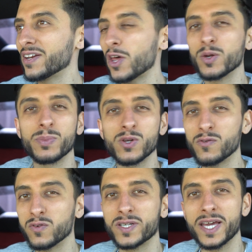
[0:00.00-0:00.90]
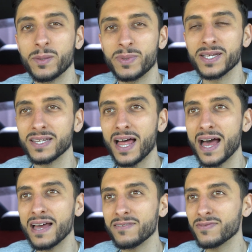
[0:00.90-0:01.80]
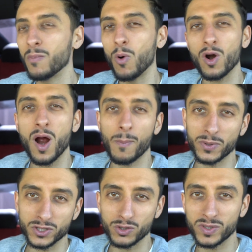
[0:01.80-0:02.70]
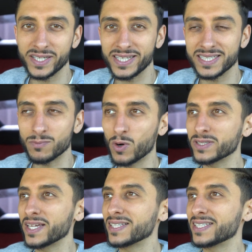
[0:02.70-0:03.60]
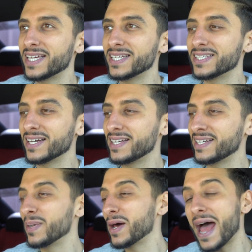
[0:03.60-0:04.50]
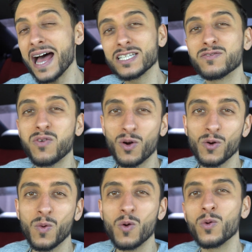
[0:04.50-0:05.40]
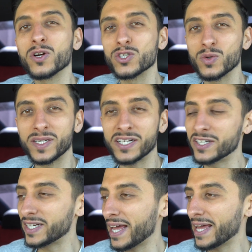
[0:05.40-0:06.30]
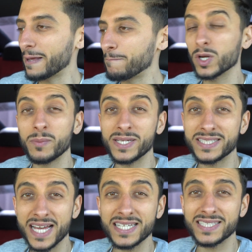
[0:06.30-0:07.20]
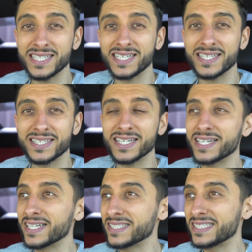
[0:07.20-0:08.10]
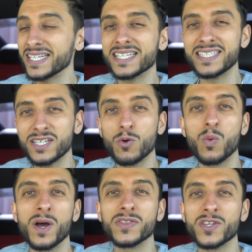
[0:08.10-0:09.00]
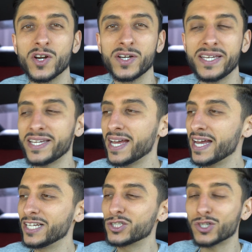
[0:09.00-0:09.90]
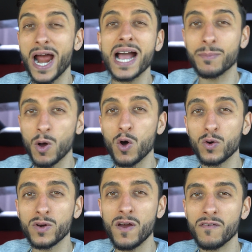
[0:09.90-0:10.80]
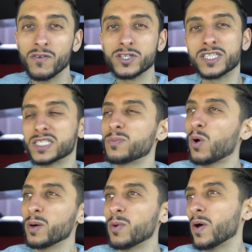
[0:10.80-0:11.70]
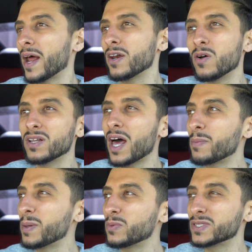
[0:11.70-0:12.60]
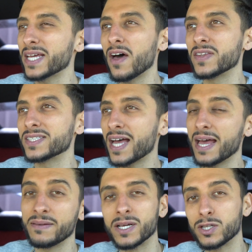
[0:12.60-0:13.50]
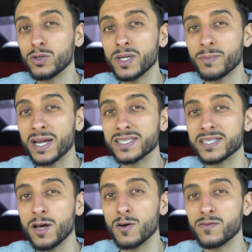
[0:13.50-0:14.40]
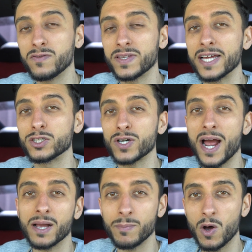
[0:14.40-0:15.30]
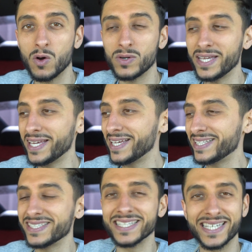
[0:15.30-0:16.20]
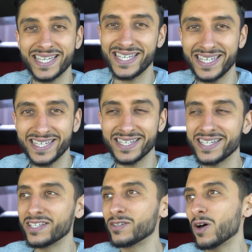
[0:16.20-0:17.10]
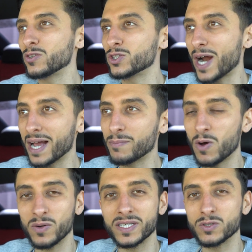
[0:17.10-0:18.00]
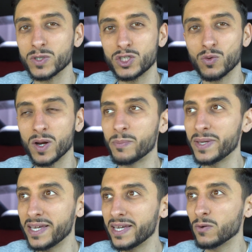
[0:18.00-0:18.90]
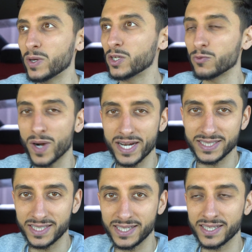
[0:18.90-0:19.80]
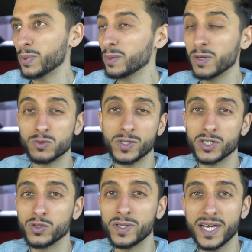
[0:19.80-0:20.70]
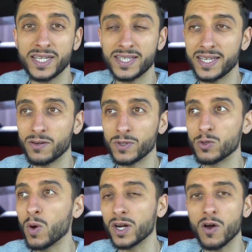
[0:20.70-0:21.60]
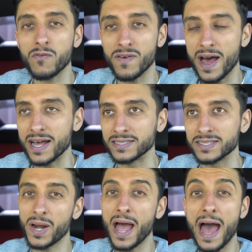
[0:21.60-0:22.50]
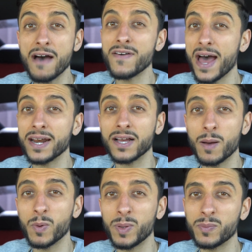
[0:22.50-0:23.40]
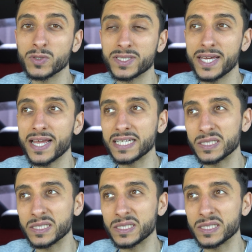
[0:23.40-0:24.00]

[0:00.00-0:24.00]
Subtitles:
another beautiful day to be alive, more opportunities, more things to get done. But as for what we're doing here today, we're gonna be testing the 60 to 130 track mode versus sport mode. I know a lot of people say all the time, including myself, that track mode is the king. You know, track mode is what you want to be in when you're racing, pretty much when you're doing anything when you want to go fast. But I have had a couple people say that